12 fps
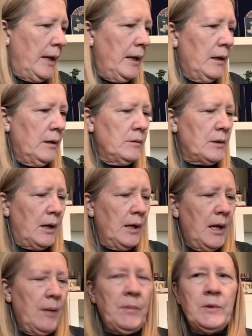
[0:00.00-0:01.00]
And I
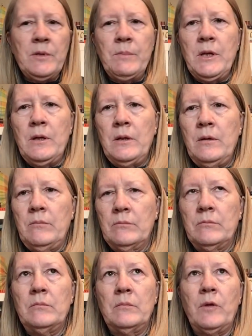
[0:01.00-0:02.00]
happen to be,
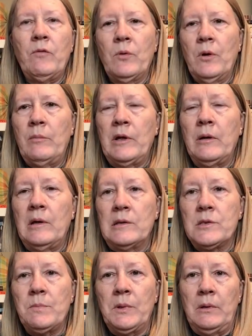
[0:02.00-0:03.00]
before all my
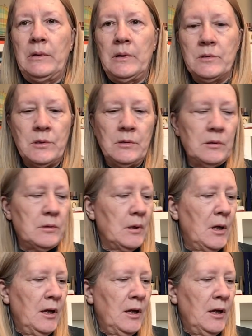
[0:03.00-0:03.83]
hospital incident,